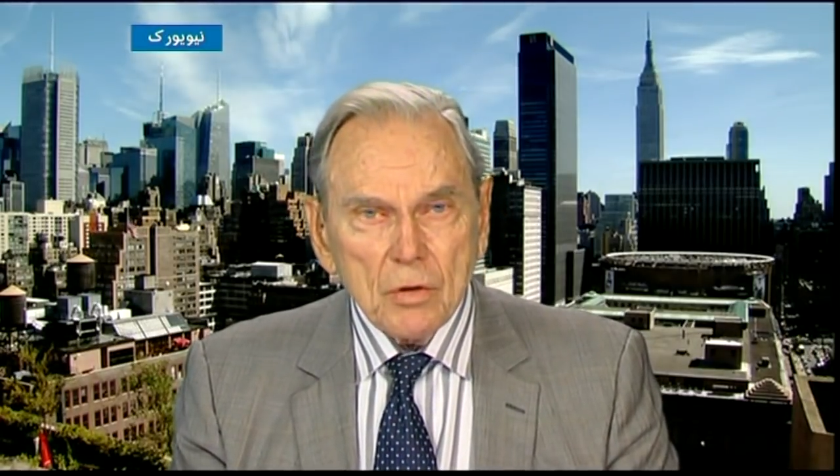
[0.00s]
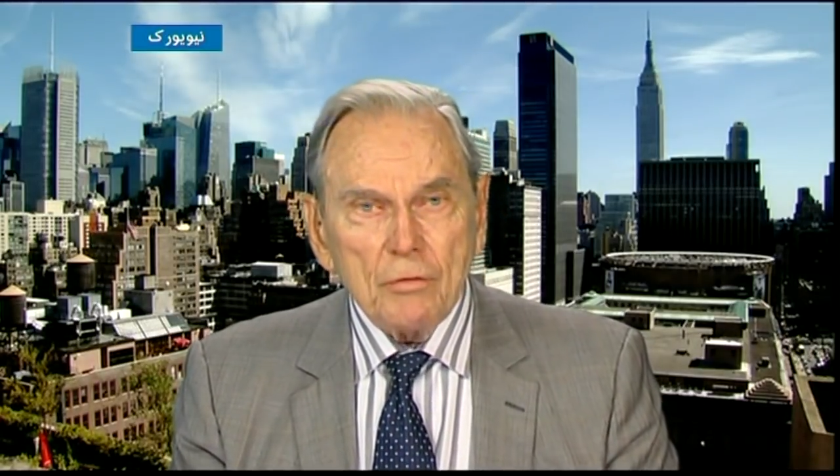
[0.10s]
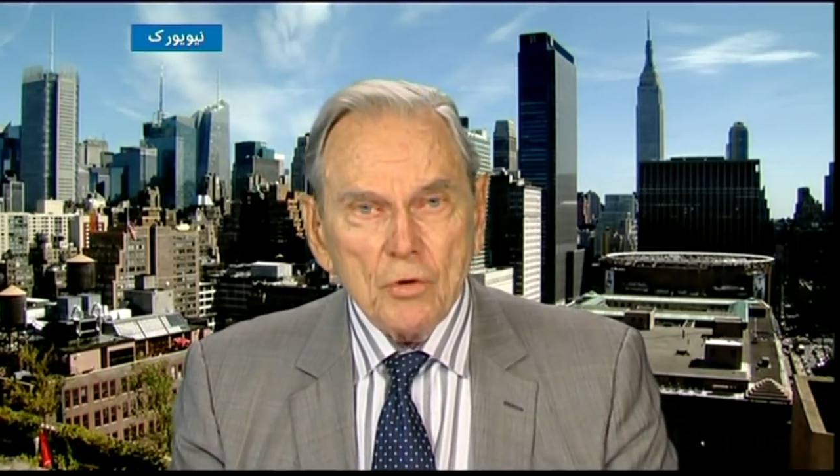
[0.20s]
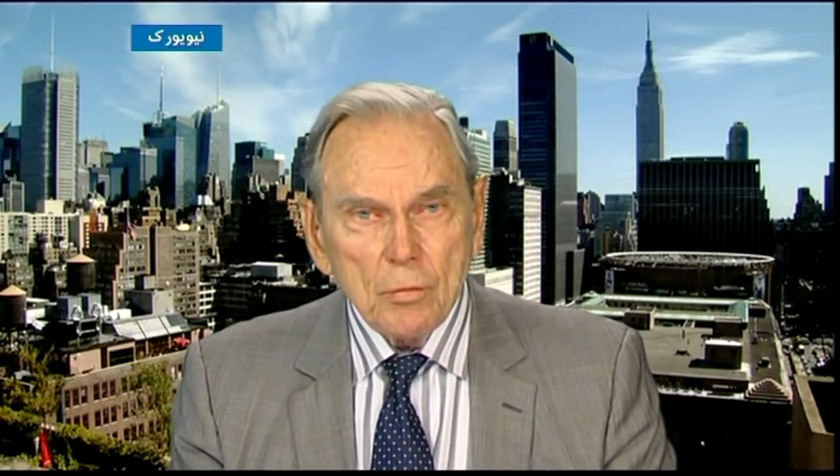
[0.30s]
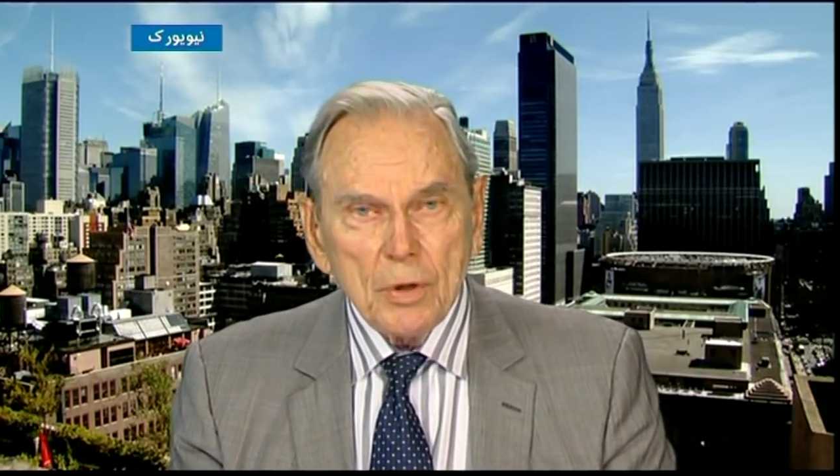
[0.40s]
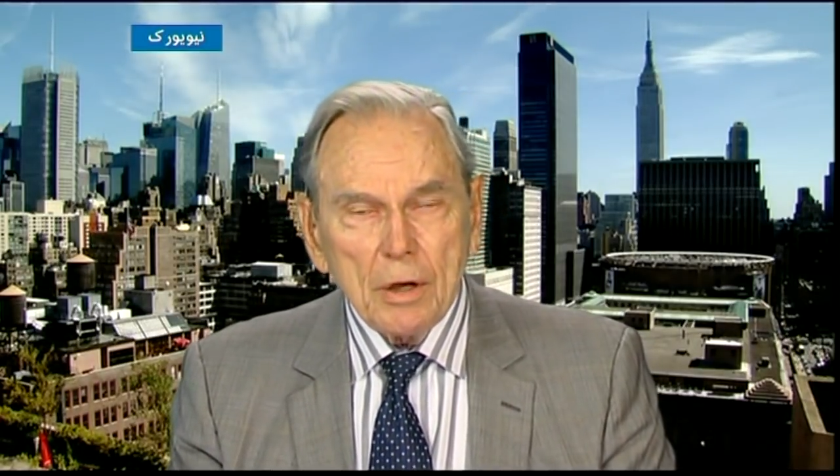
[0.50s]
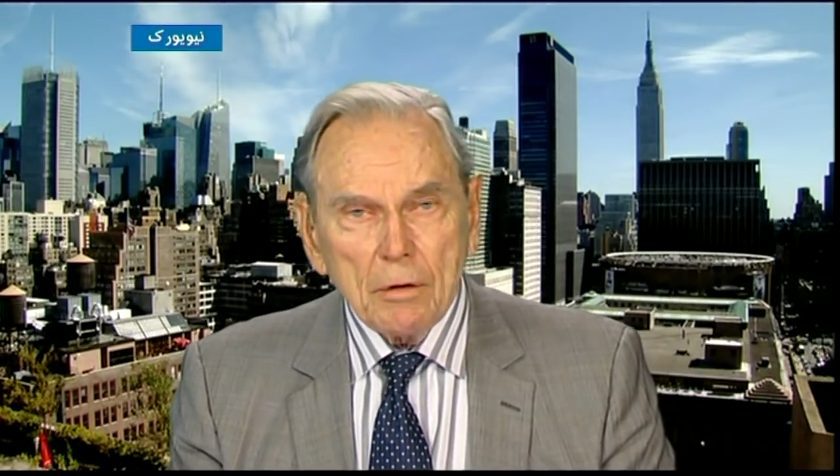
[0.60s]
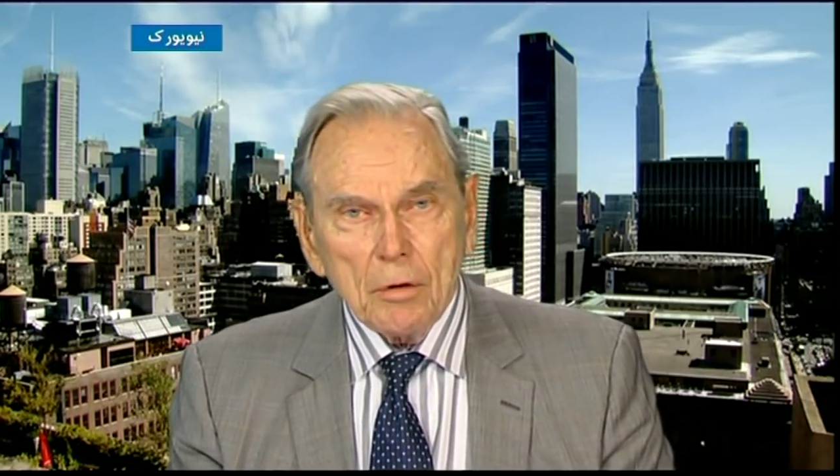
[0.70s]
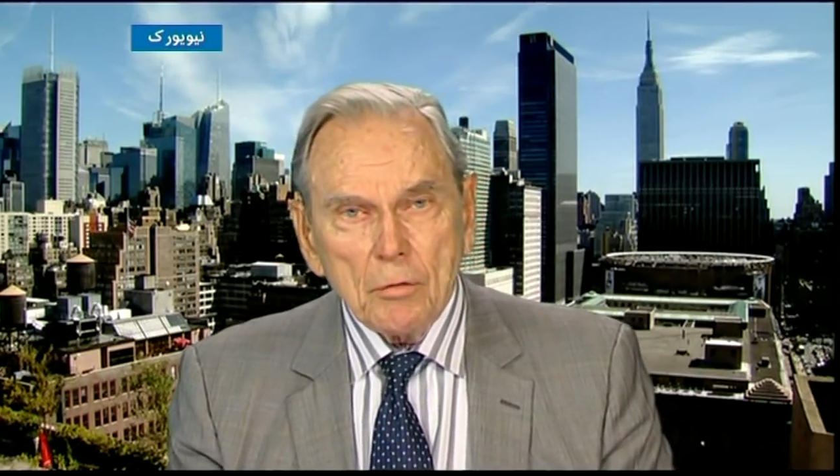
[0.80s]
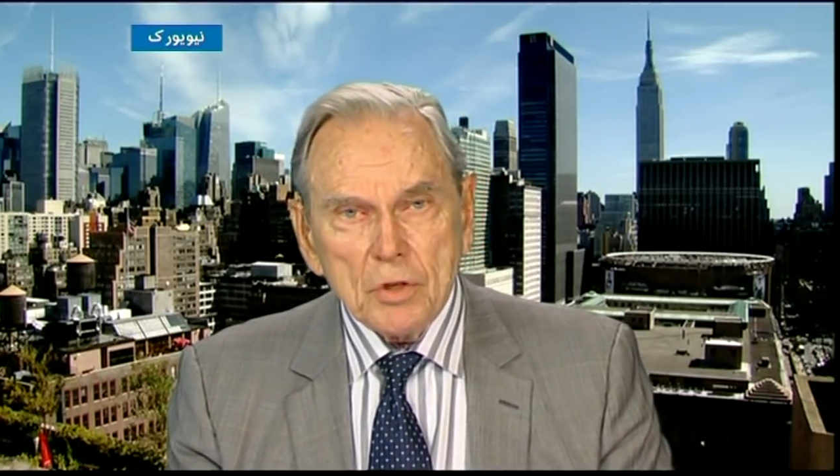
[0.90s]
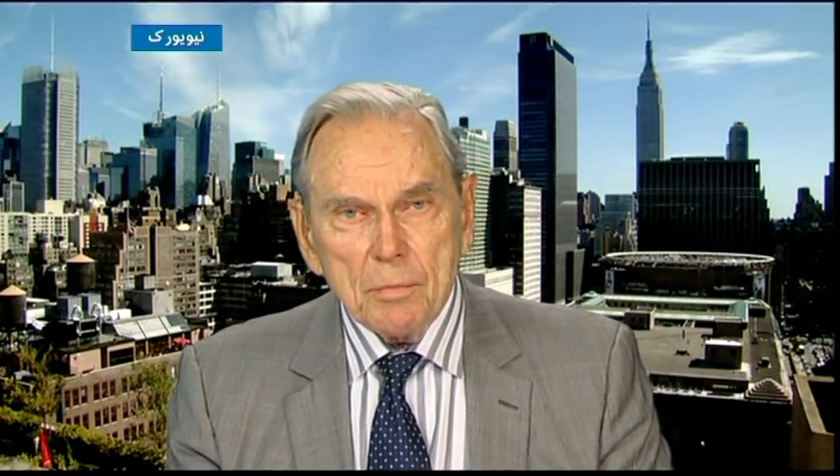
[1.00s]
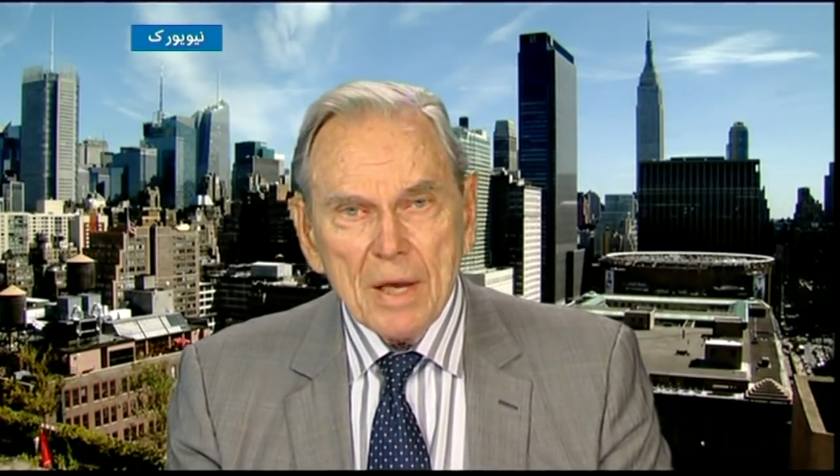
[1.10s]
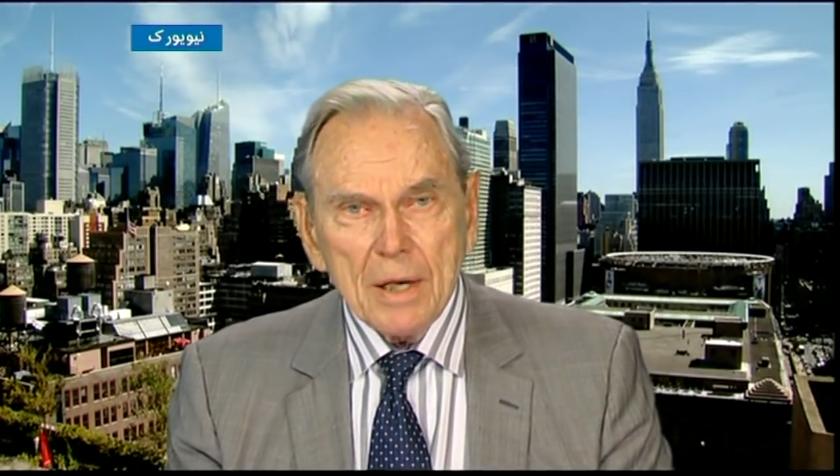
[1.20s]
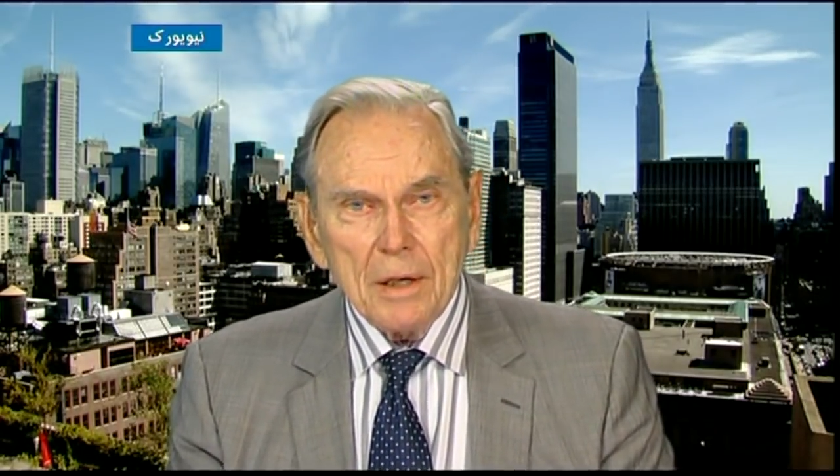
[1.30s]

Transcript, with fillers: of human error was made